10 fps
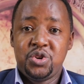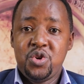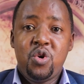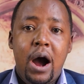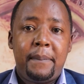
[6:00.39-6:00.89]
you
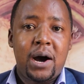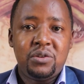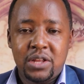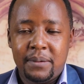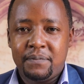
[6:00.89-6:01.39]
know
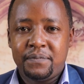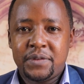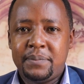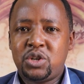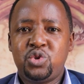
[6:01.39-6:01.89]
about them.
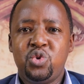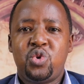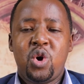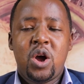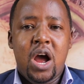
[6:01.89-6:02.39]
Number 2,
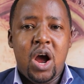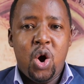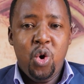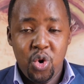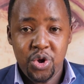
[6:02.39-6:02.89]

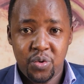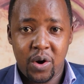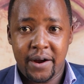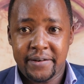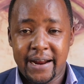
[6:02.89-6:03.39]
who you
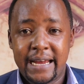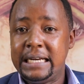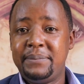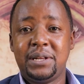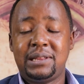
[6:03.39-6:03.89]
are, and
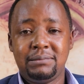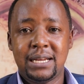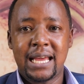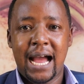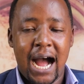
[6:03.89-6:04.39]
number
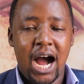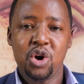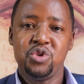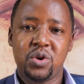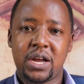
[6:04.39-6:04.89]
3,
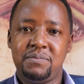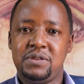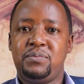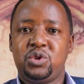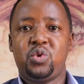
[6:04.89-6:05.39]
how you can be
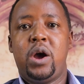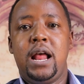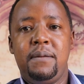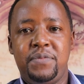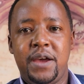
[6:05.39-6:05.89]
able to
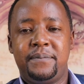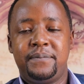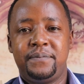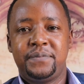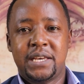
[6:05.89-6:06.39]
help them
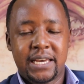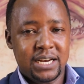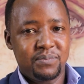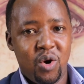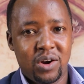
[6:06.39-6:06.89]

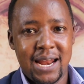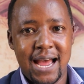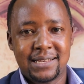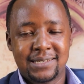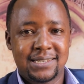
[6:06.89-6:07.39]
get more
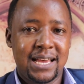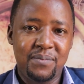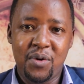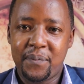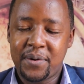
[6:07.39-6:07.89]
clients, sell
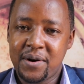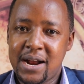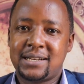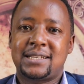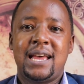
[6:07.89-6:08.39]
more
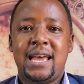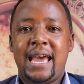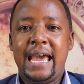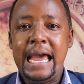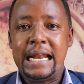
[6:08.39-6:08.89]
products,
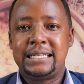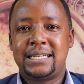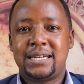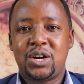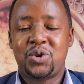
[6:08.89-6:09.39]

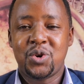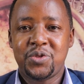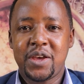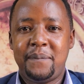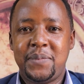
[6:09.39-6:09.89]
and grow
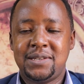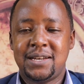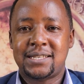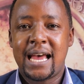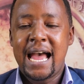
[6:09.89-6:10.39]
their
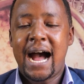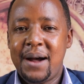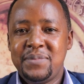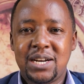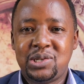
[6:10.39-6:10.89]
business.
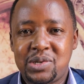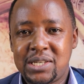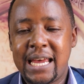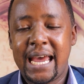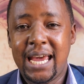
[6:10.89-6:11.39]
I'm yet to
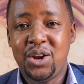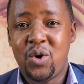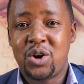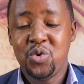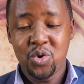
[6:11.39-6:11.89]
see
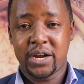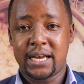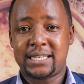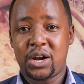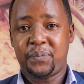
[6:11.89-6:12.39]
anyone who
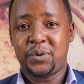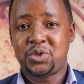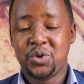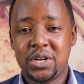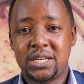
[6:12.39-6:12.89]
gets an
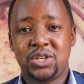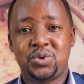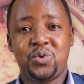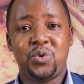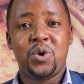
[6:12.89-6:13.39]
opportunity
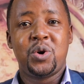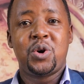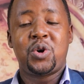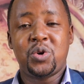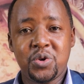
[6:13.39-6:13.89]
to
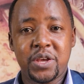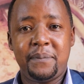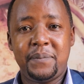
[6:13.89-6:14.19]
grow their